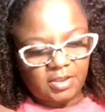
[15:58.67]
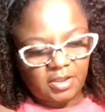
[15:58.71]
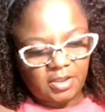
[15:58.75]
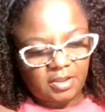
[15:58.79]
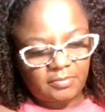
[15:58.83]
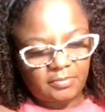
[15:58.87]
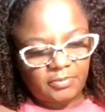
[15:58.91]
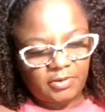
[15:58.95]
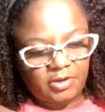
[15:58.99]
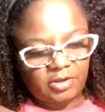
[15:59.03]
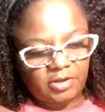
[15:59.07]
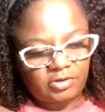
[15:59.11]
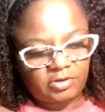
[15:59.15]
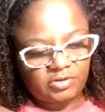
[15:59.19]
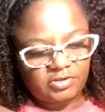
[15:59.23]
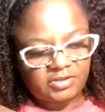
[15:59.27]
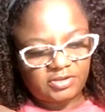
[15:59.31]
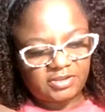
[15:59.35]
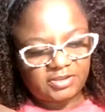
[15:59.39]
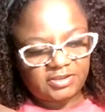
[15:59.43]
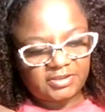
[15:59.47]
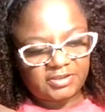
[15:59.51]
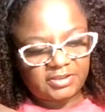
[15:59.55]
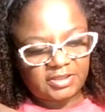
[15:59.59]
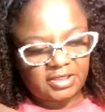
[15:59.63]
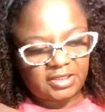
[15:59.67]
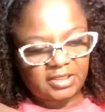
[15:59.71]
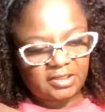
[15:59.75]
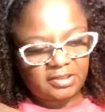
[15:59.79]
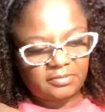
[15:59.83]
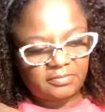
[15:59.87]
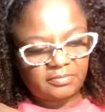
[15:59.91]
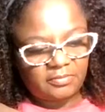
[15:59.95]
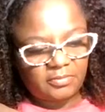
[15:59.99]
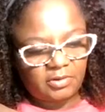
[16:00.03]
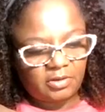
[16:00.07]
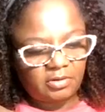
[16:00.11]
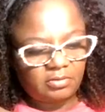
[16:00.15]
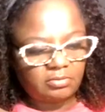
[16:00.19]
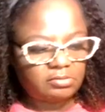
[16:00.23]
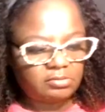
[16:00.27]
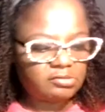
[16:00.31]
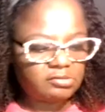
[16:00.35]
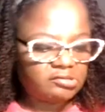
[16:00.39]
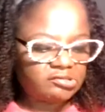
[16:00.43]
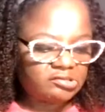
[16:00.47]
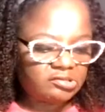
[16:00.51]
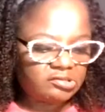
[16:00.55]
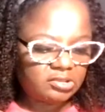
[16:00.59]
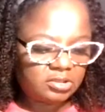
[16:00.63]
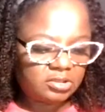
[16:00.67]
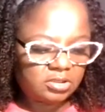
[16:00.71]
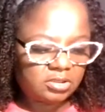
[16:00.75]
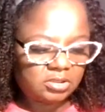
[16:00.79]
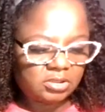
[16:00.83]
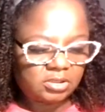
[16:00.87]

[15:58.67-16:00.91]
I'm going to use the same, I'm